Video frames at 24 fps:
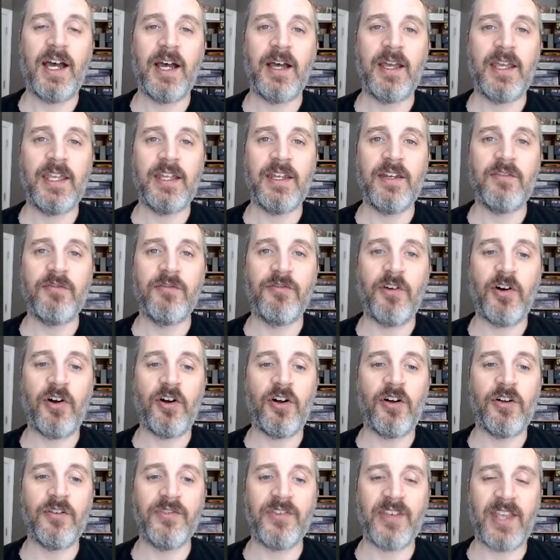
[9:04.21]
It
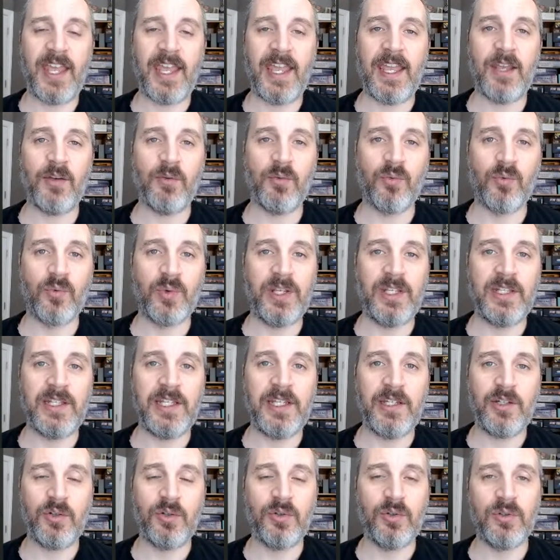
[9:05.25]
involves a really
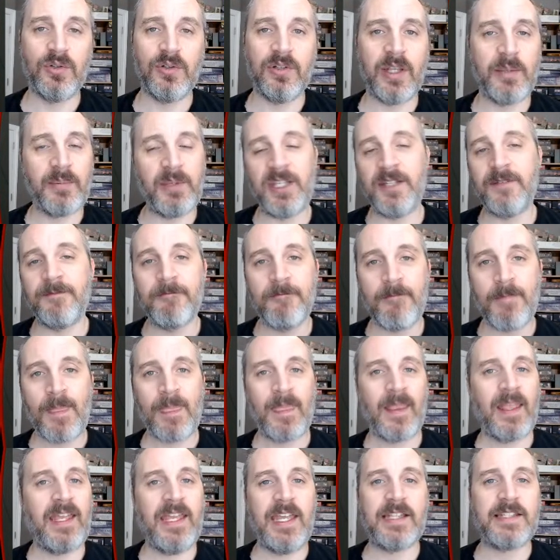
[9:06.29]
cool,
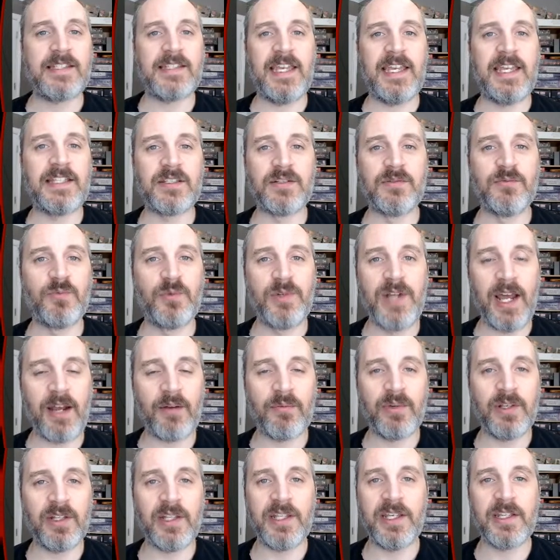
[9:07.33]
it's not
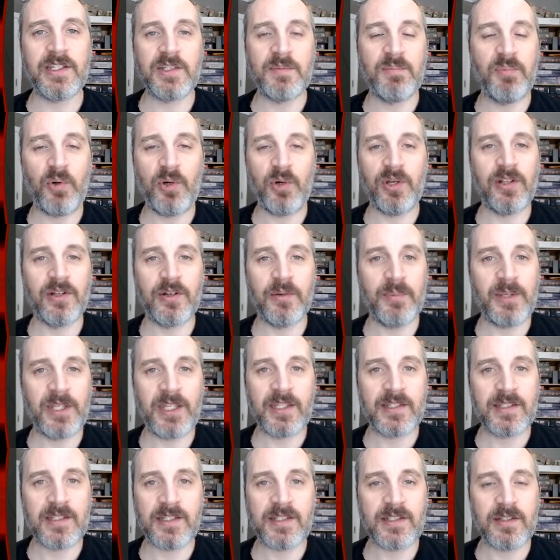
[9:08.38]
really a spoiler
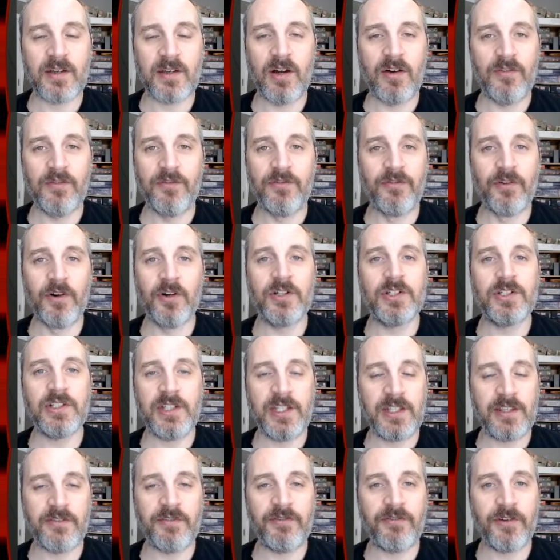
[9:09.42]
because it's virtually
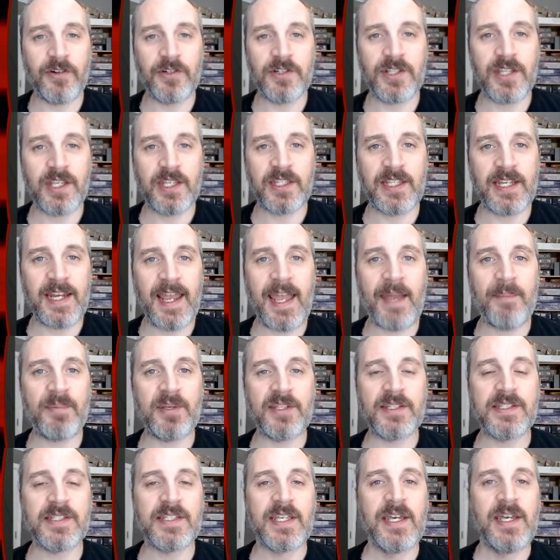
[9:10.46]
the first thing that
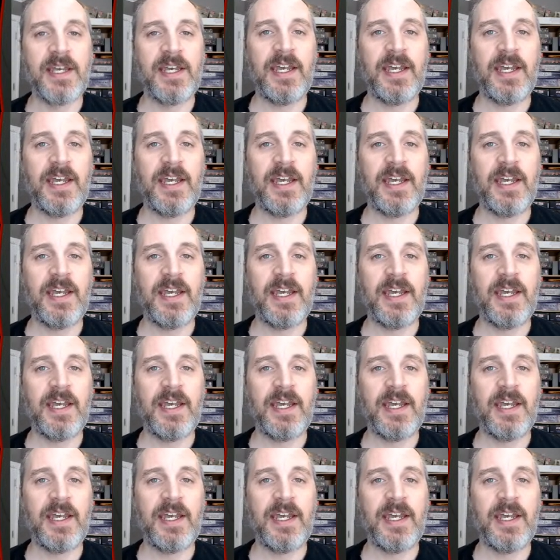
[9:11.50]
happens.